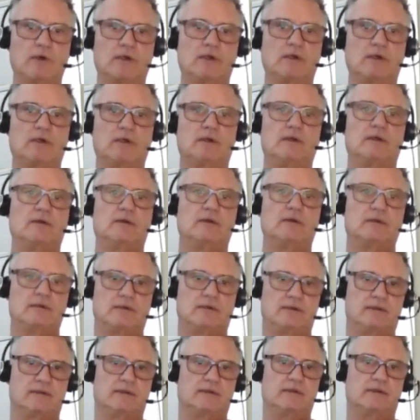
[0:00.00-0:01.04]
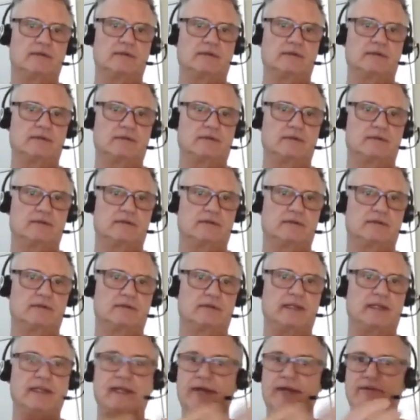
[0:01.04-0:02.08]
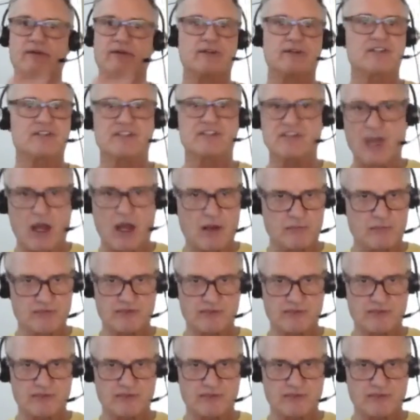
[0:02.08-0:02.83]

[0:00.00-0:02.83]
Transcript: He never stomps on you when you hit the deck.